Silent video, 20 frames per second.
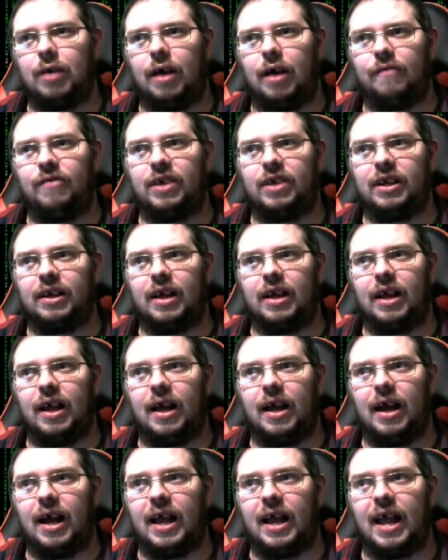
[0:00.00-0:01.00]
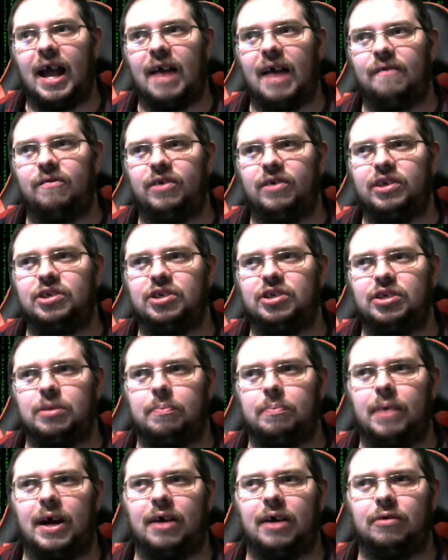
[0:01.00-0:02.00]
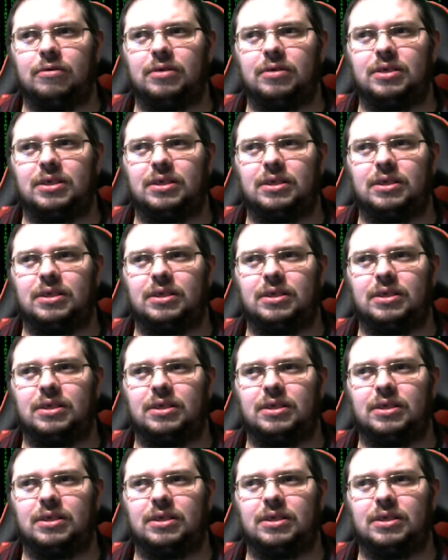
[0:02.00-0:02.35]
I think I averaged about,